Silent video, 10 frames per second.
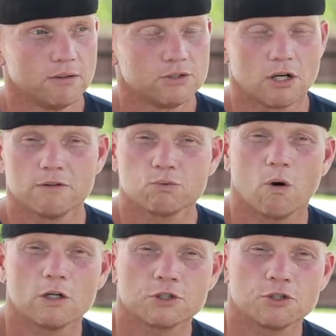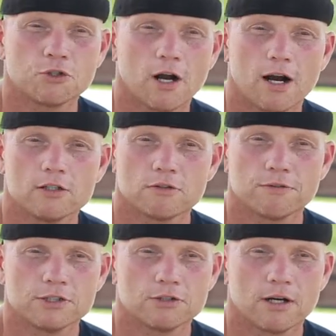Service washers, dryers,
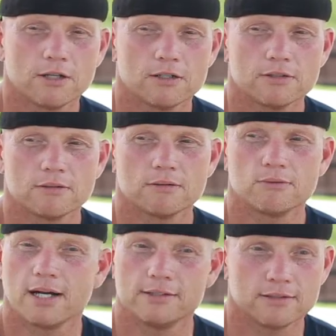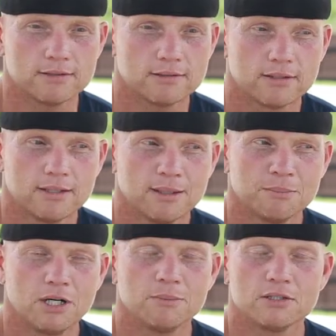refrigerators, ranges,
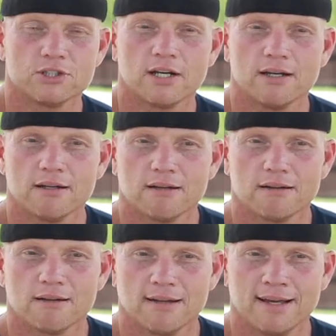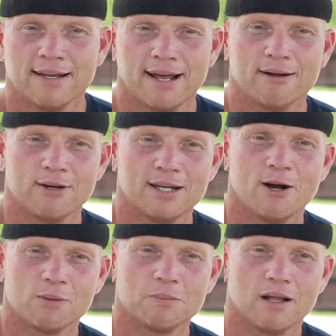pretty much any
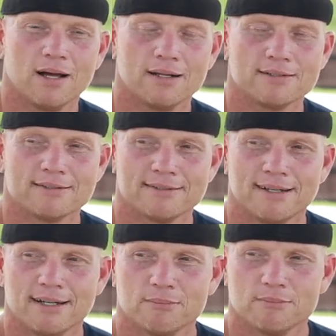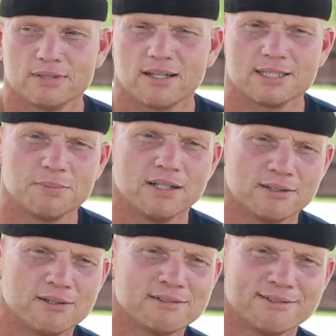in-home appliance, besides
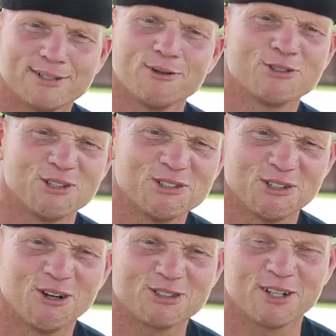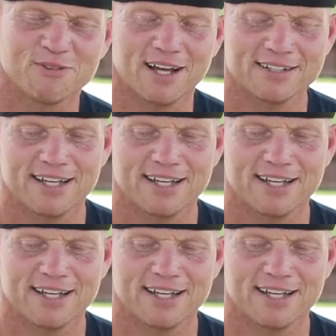blenders and toasters and all stuff like